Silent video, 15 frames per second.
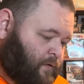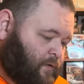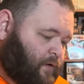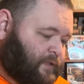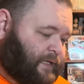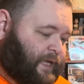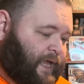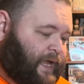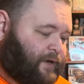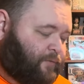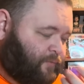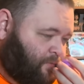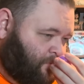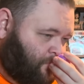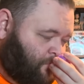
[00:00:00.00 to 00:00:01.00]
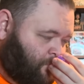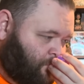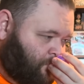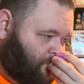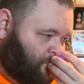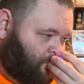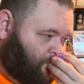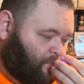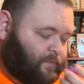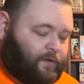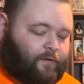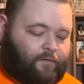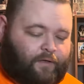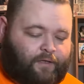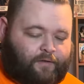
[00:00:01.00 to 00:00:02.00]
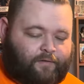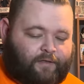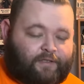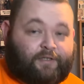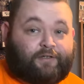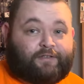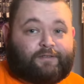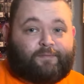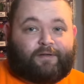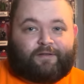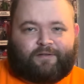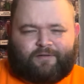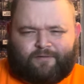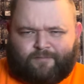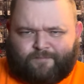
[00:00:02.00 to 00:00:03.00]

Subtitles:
a candle. Oh yeah, that's a good smell too.